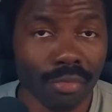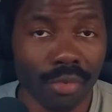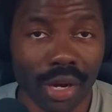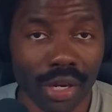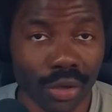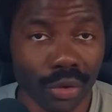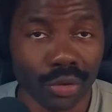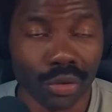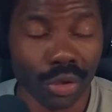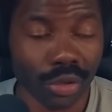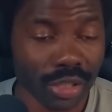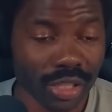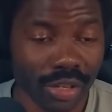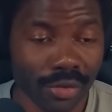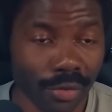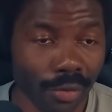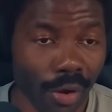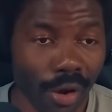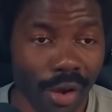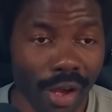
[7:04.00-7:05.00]
whether or not
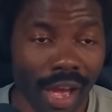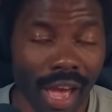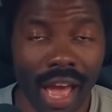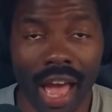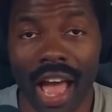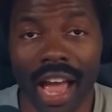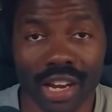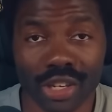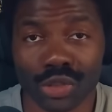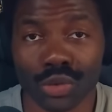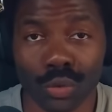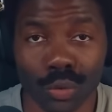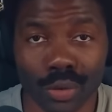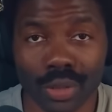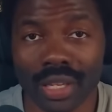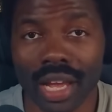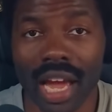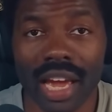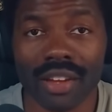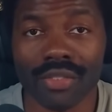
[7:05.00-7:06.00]
there were actual
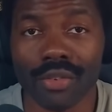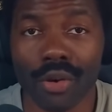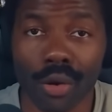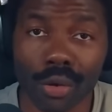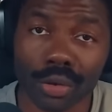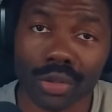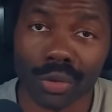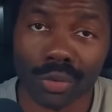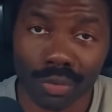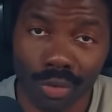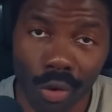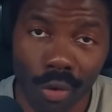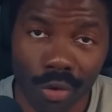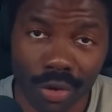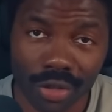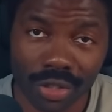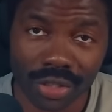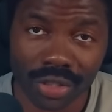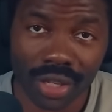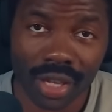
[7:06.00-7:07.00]
life on the
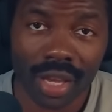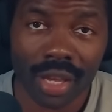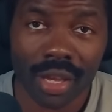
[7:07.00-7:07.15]
rocks